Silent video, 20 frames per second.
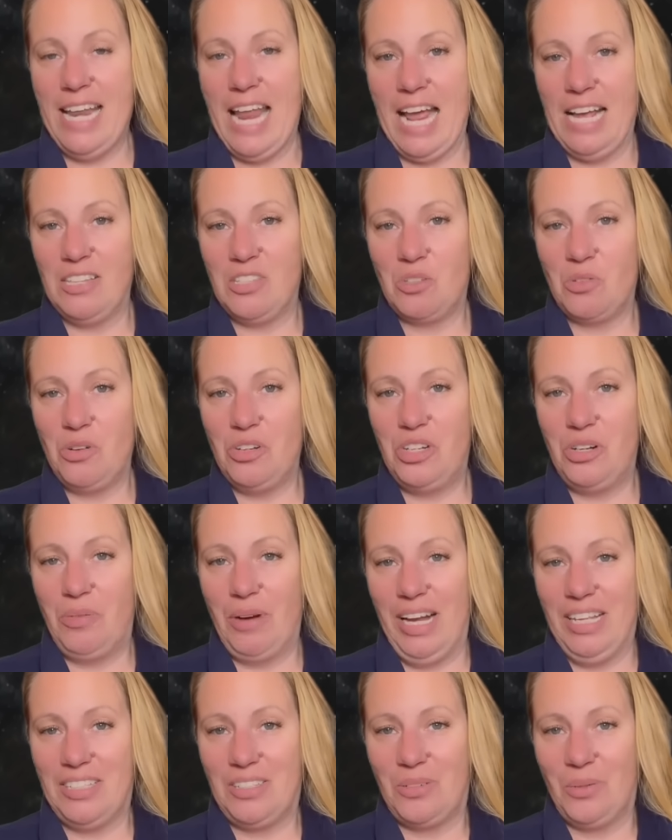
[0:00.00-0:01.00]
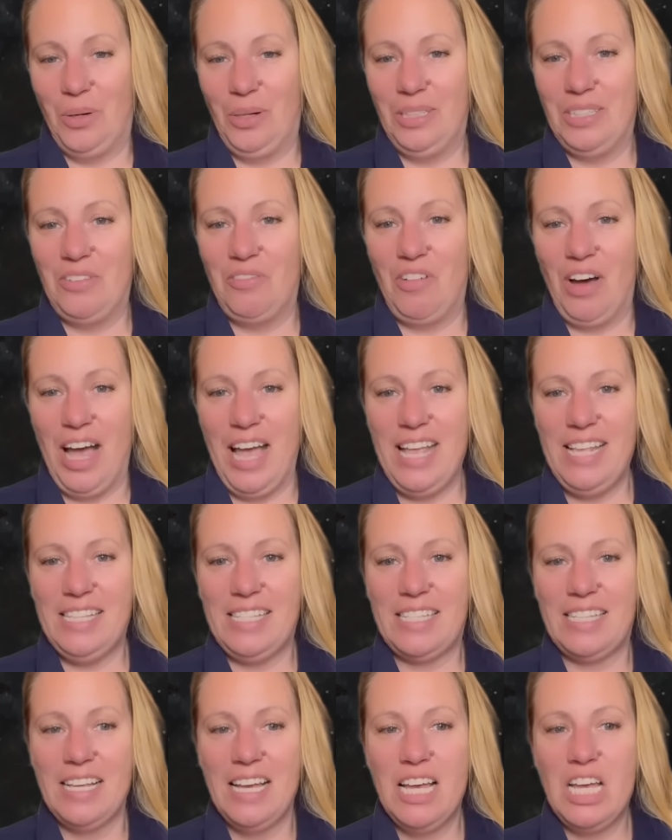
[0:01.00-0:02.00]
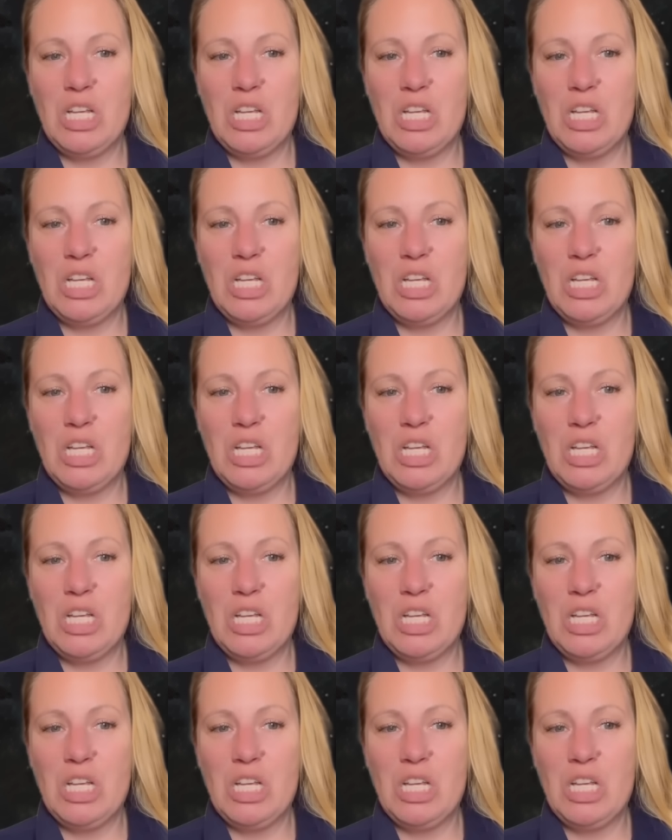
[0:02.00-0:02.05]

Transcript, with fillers: extraterrestrial device